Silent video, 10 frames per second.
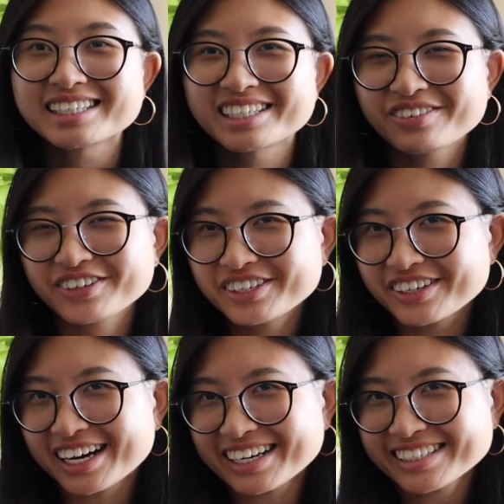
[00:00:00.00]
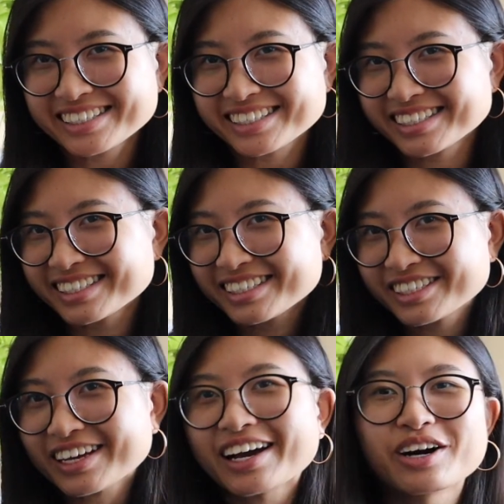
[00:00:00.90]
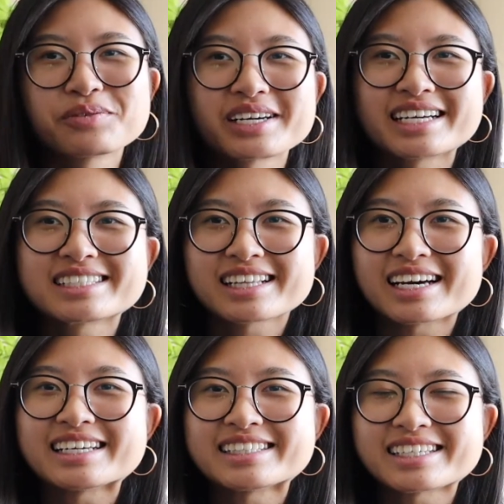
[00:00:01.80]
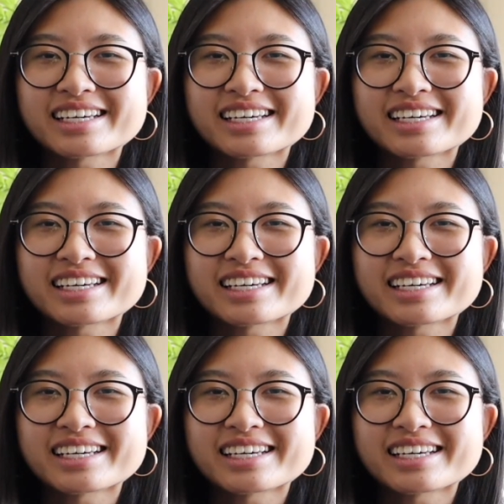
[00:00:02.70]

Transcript: I did it for you guys, so I hope you guys liked